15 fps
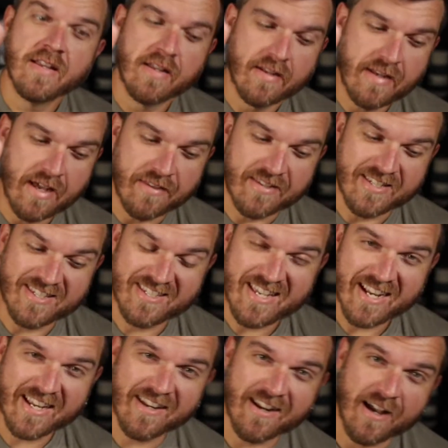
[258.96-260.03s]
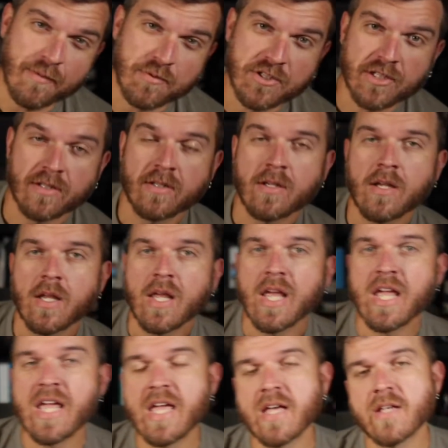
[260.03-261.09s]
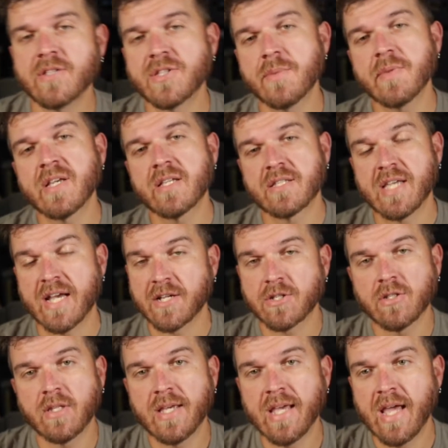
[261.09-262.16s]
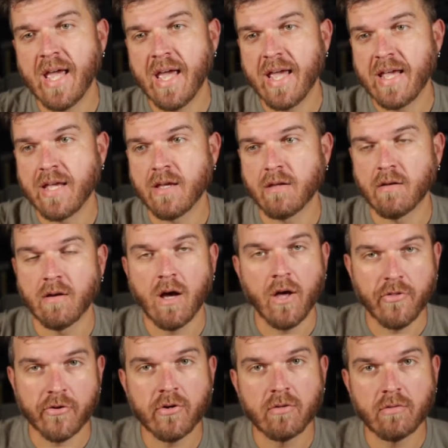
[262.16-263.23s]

Now, the second option is something that's actually a other